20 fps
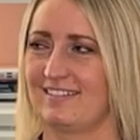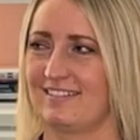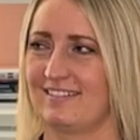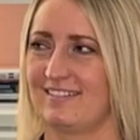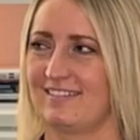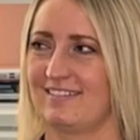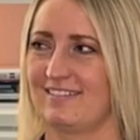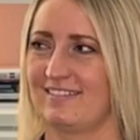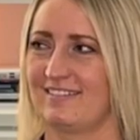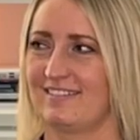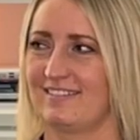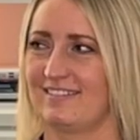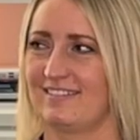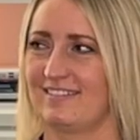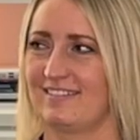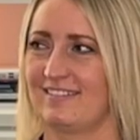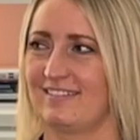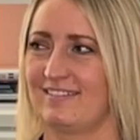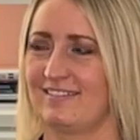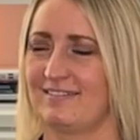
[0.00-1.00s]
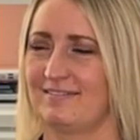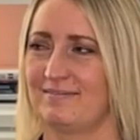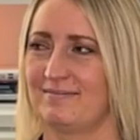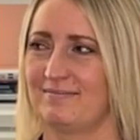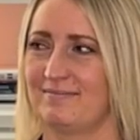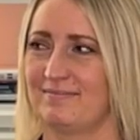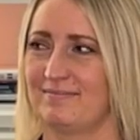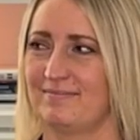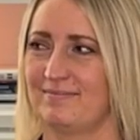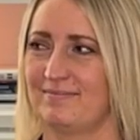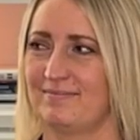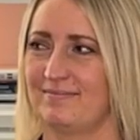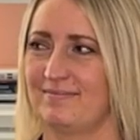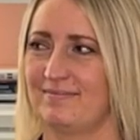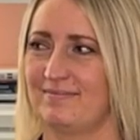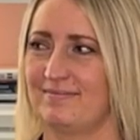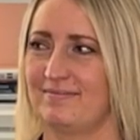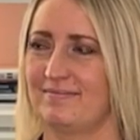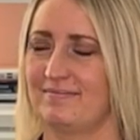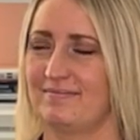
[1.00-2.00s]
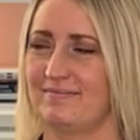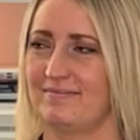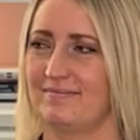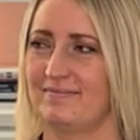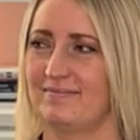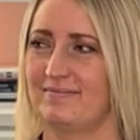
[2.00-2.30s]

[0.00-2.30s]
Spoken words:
(not speaking)